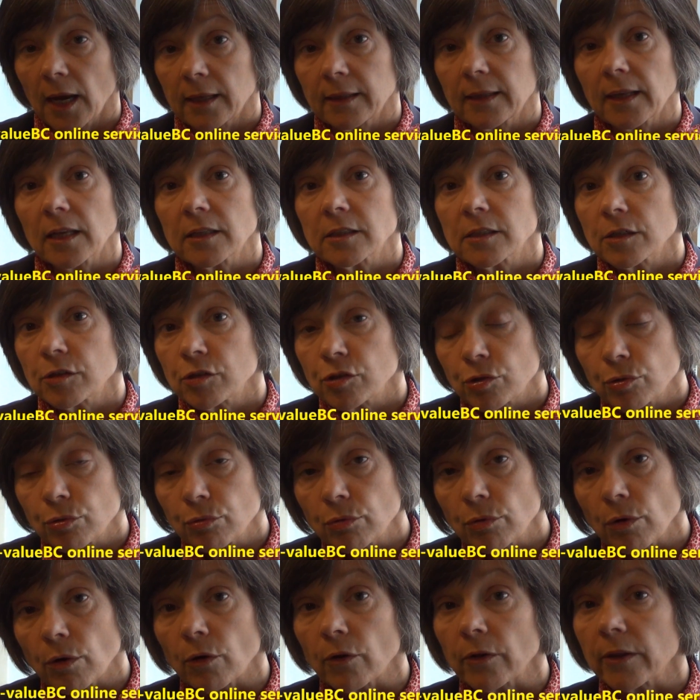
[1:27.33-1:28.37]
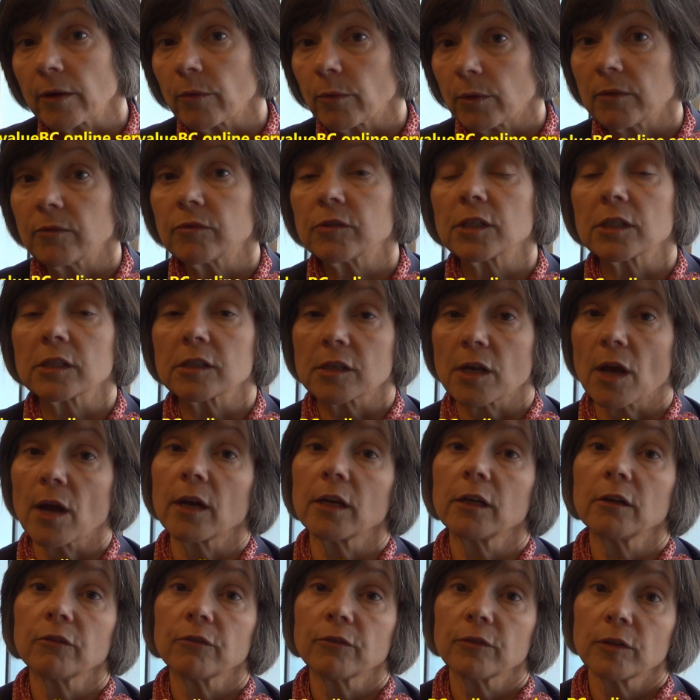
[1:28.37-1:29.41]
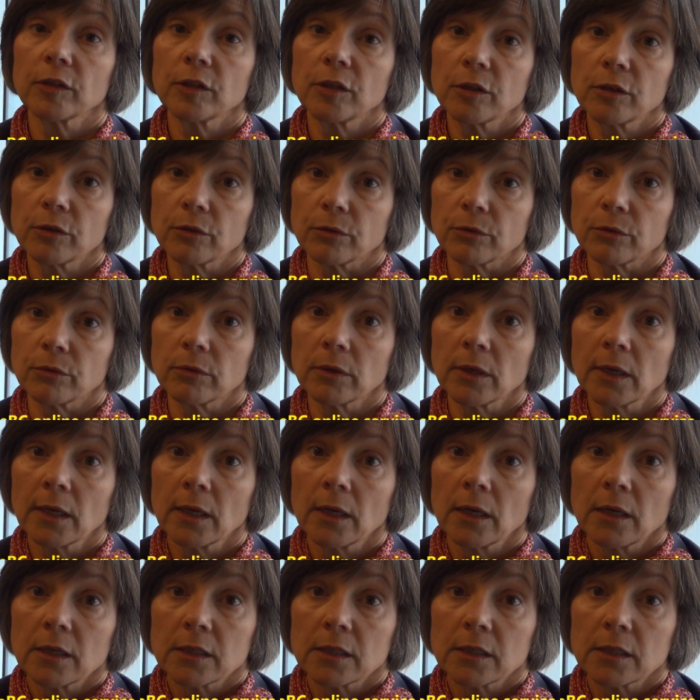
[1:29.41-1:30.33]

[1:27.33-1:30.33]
And that's a tool that we've designed for you